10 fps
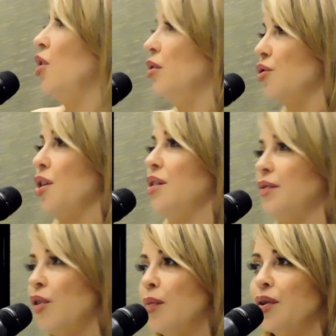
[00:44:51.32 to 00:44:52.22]
girl
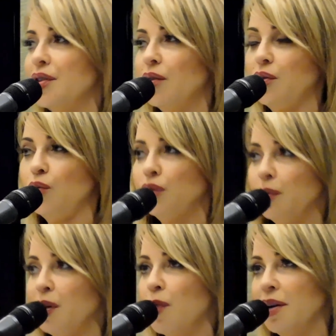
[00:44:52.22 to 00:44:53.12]
Transformers, so it's cool to
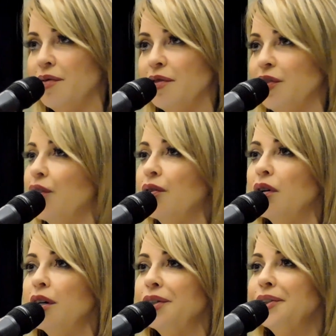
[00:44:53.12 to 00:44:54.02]
be one of the few.
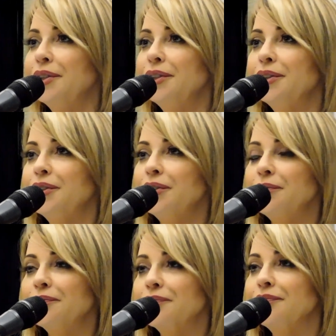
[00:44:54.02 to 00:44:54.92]

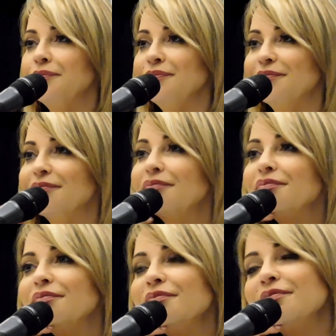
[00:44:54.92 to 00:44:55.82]
Hi, that
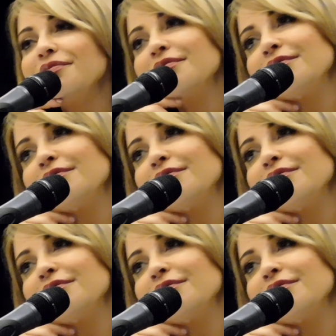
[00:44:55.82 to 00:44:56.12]
Raven Dash has